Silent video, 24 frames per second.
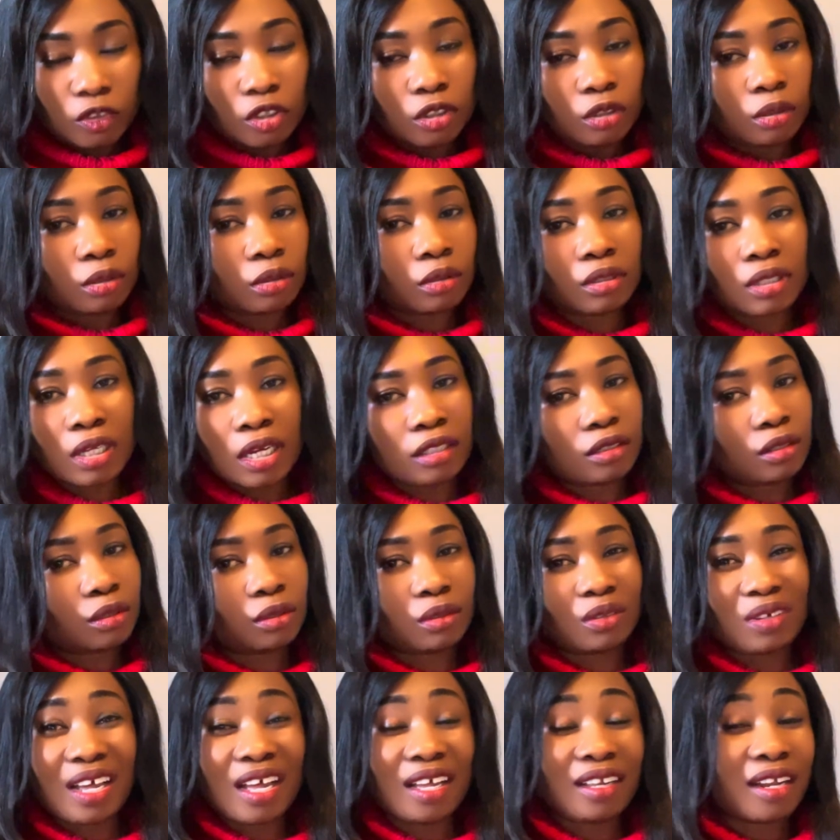so that
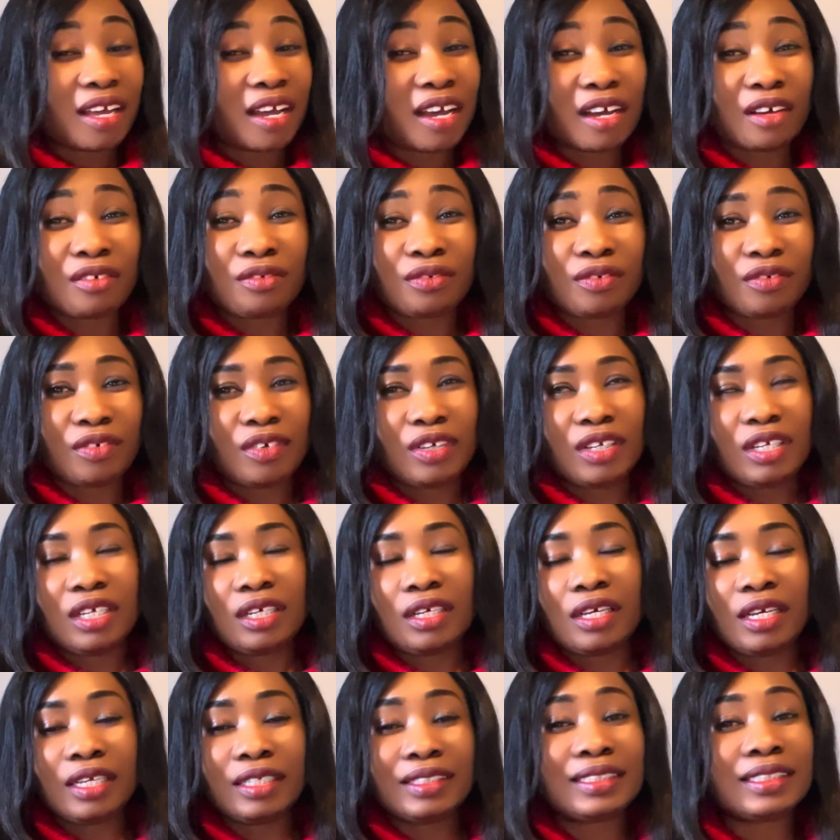you can have
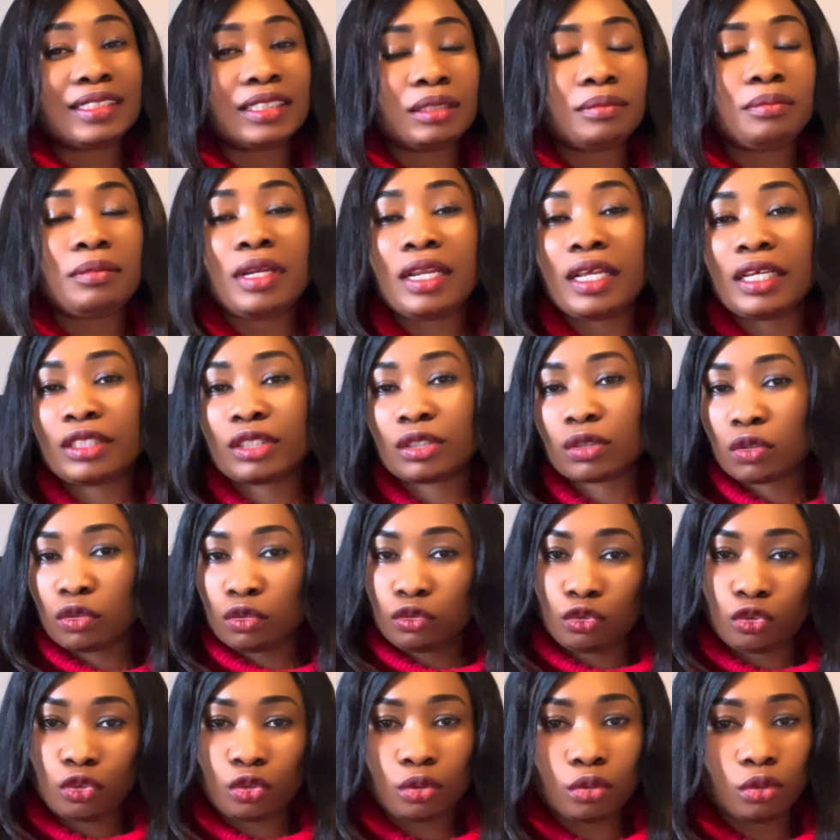a seamless
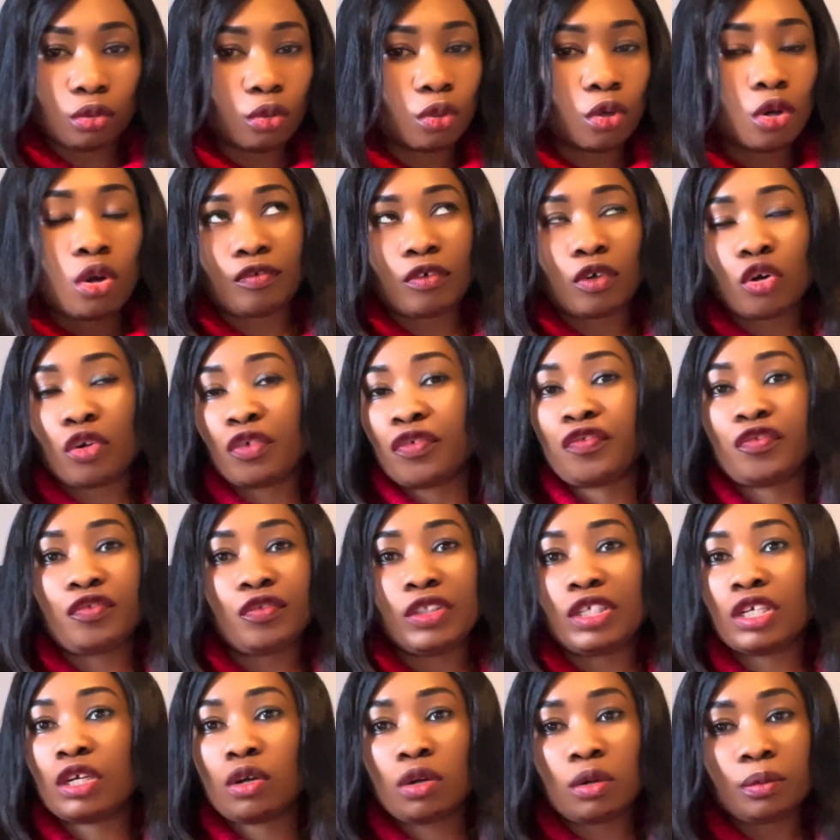control of
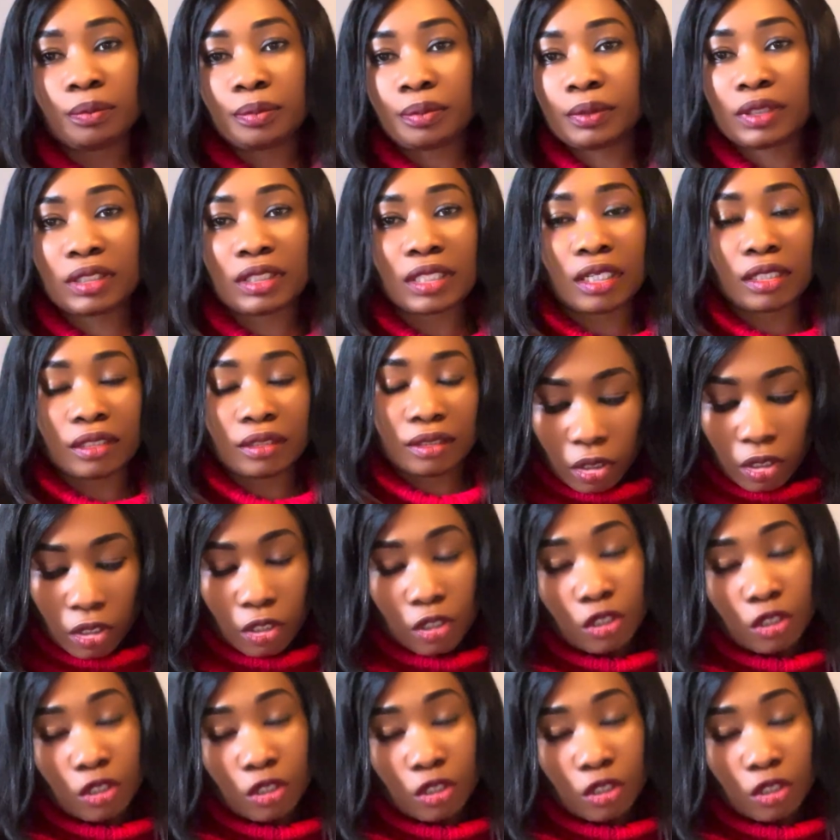the computers.